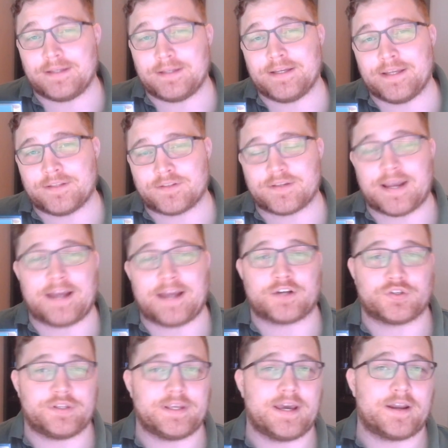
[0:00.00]
it's
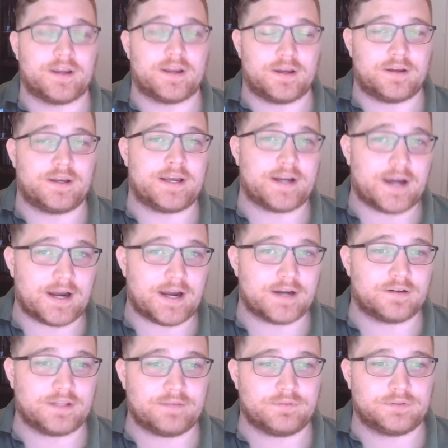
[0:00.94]
actually at a
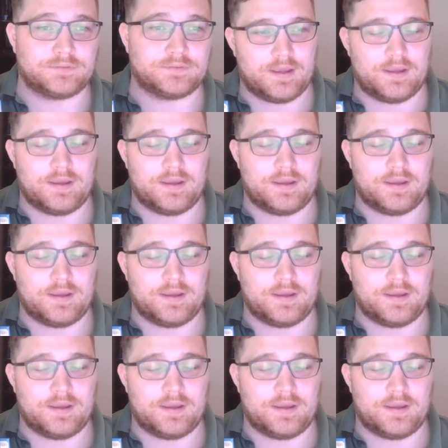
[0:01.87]
higher level.